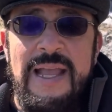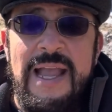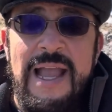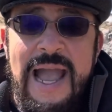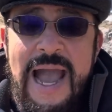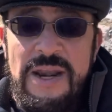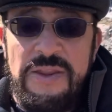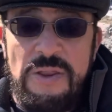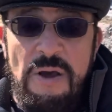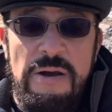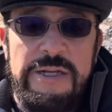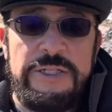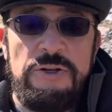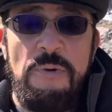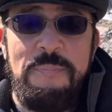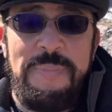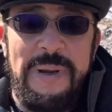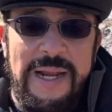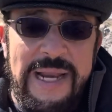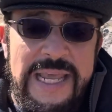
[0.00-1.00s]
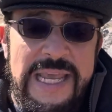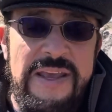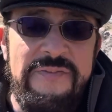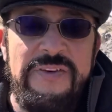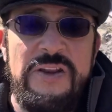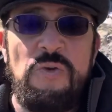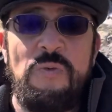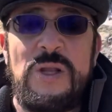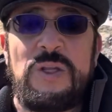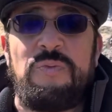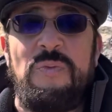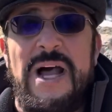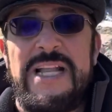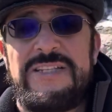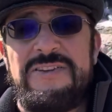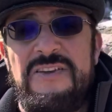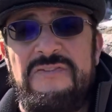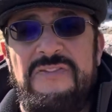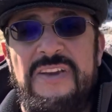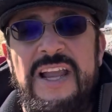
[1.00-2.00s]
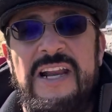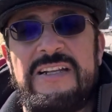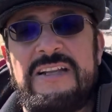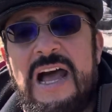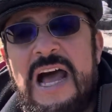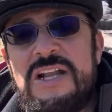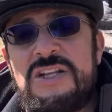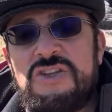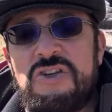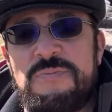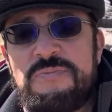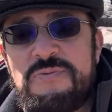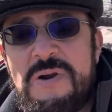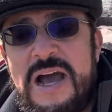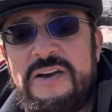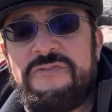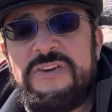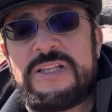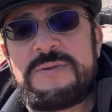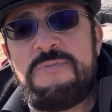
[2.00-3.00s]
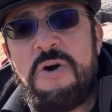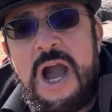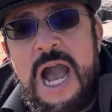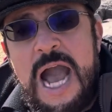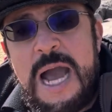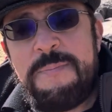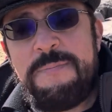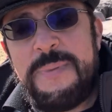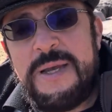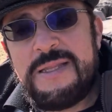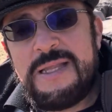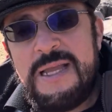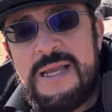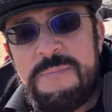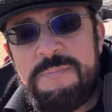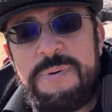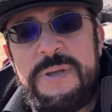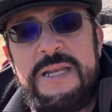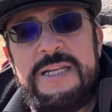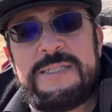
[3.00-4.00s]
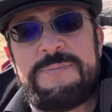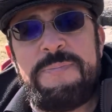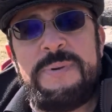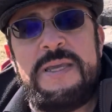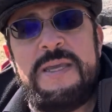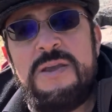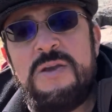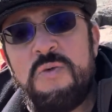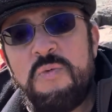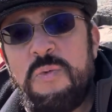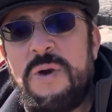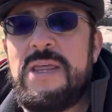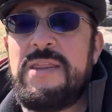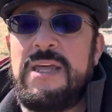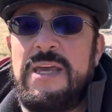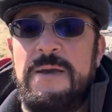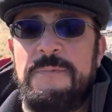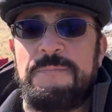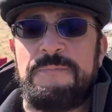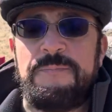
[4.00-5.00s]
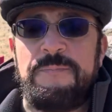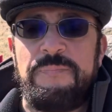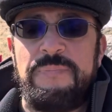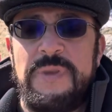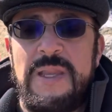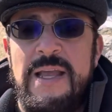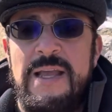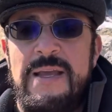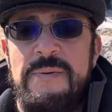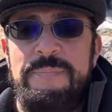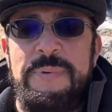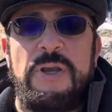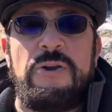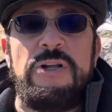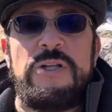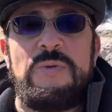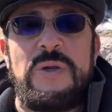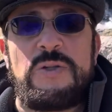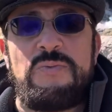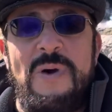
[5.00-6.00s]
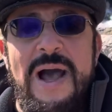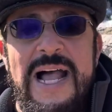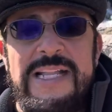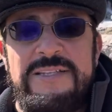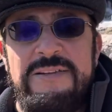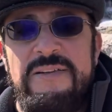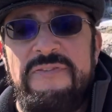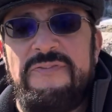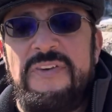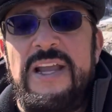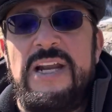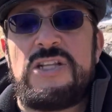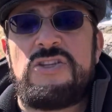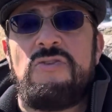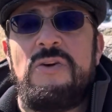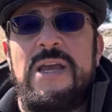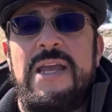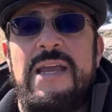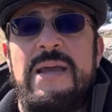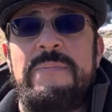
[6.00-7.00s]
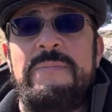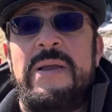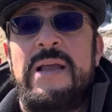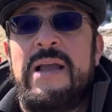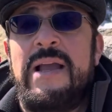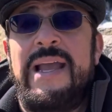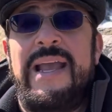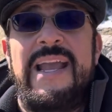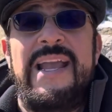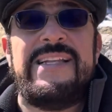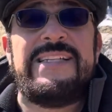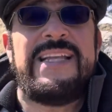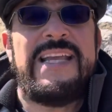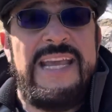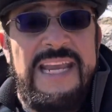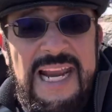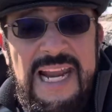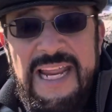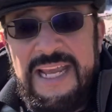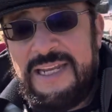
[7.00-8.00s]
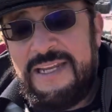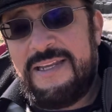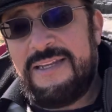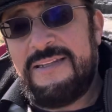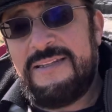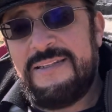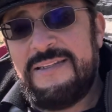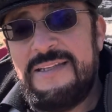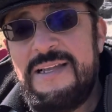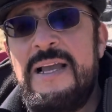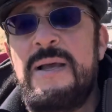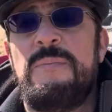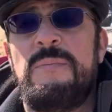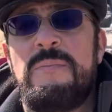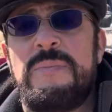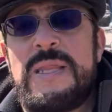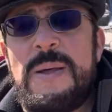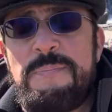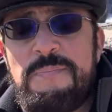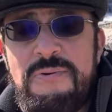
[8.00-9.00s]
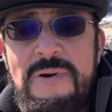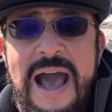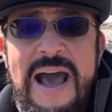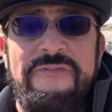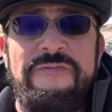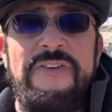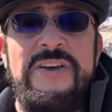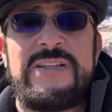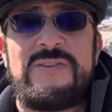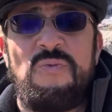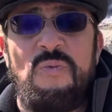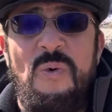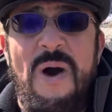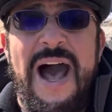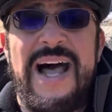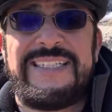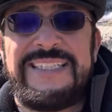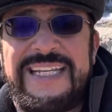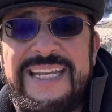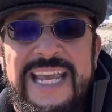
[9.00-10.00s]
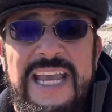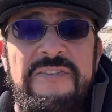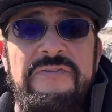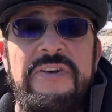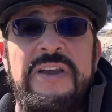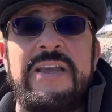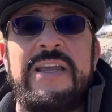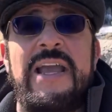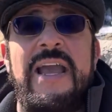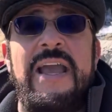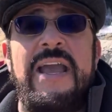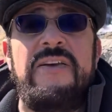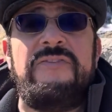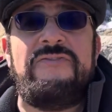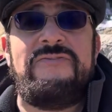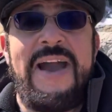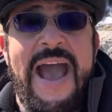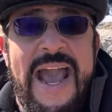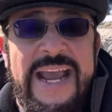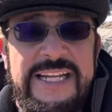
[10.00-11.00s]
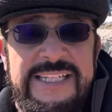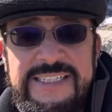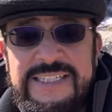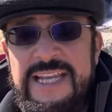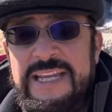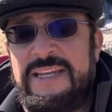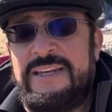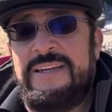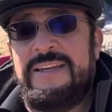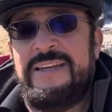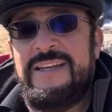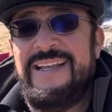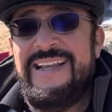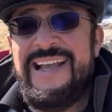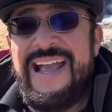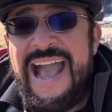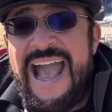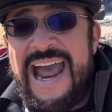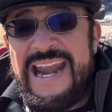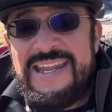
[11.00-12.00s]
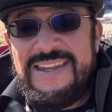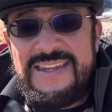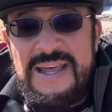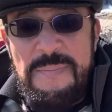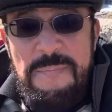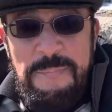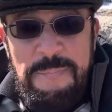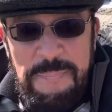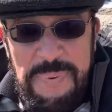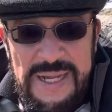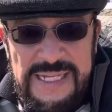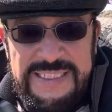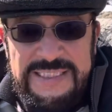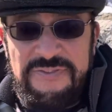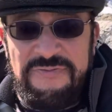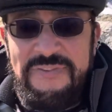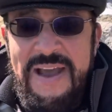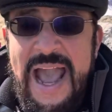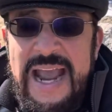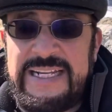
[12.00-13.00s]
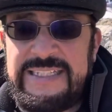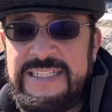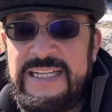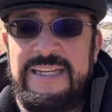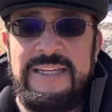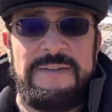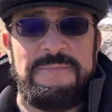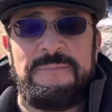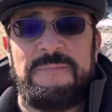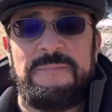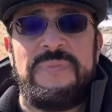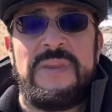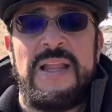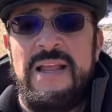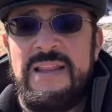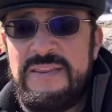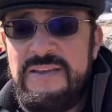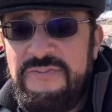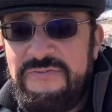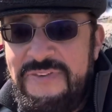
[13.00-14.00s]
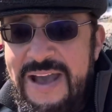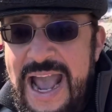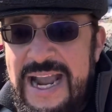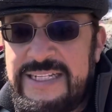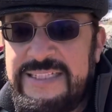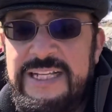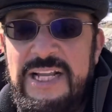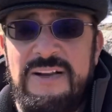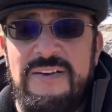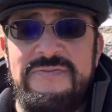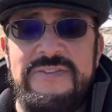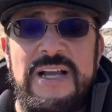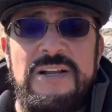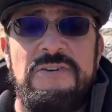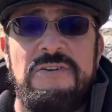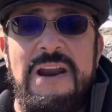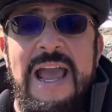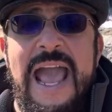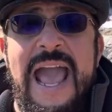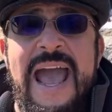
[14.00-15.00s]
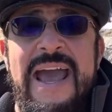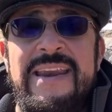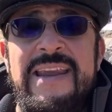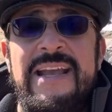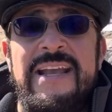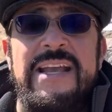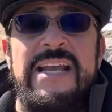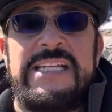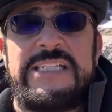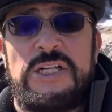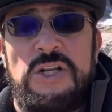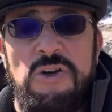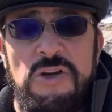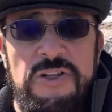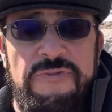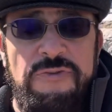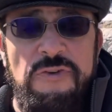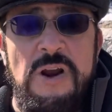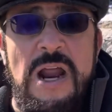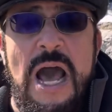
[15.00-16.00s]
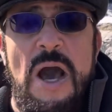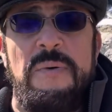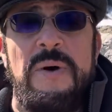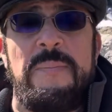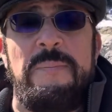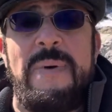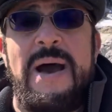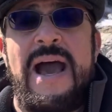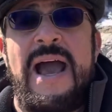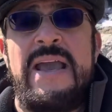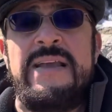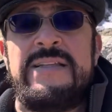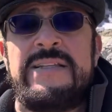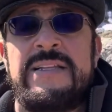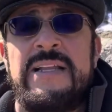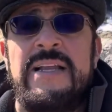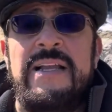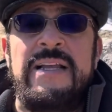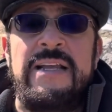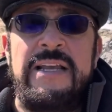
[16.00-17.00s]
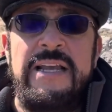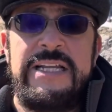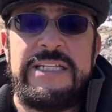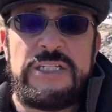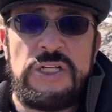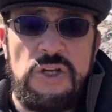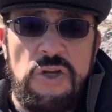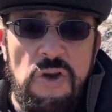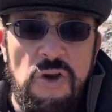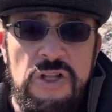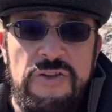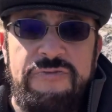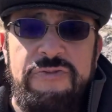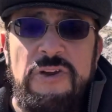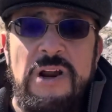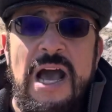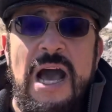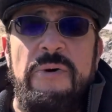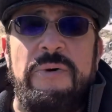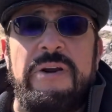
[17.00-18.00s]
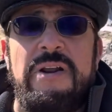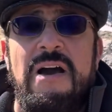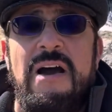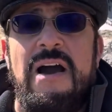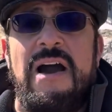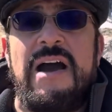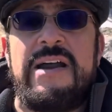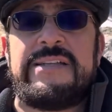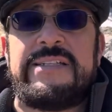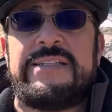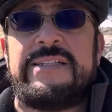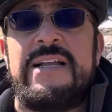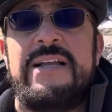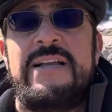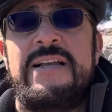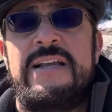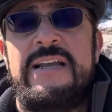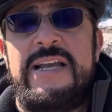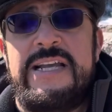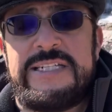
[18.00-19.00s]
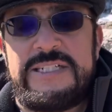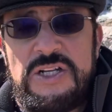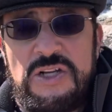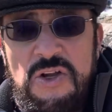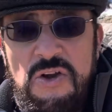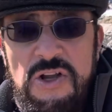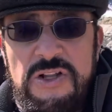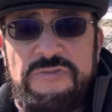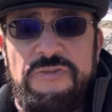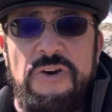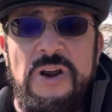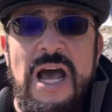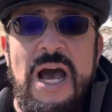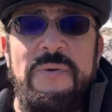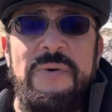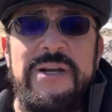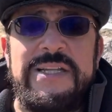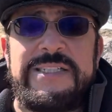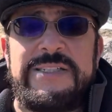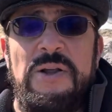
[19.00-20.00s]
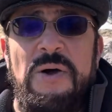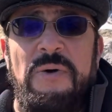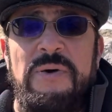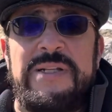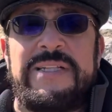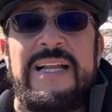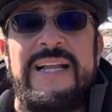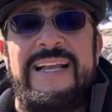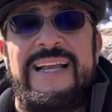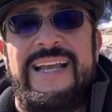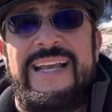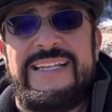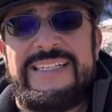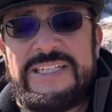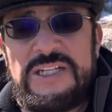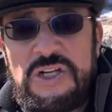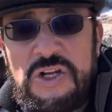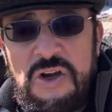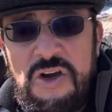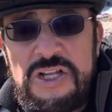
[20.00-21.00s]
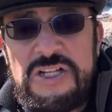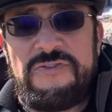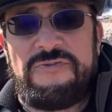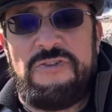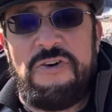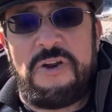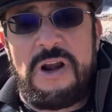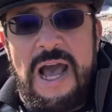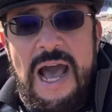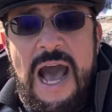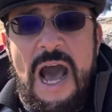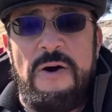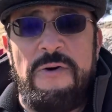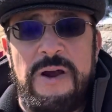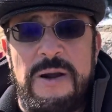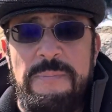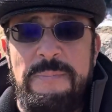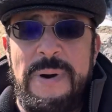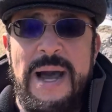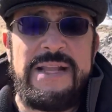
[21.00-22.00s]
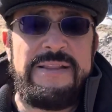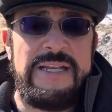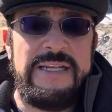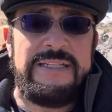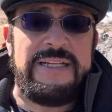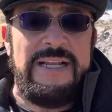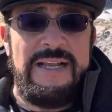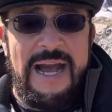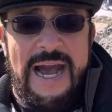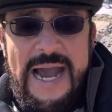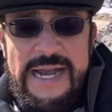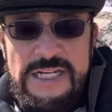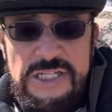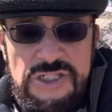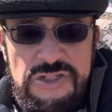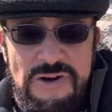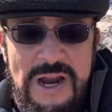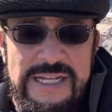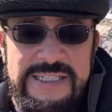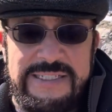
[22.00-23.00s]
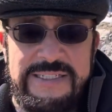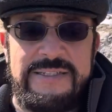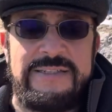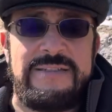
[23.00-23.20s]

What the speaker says: And those who believe in what was revealed unto Prophet Muhammad, peace be with him. Because what was revealed to him is healing. The Prophet was giving a vaccine, and the best vaccine. The vaccine of the Quran is good for our minds, is good for our hearts, is good for our souls, is good for our bodies. I trust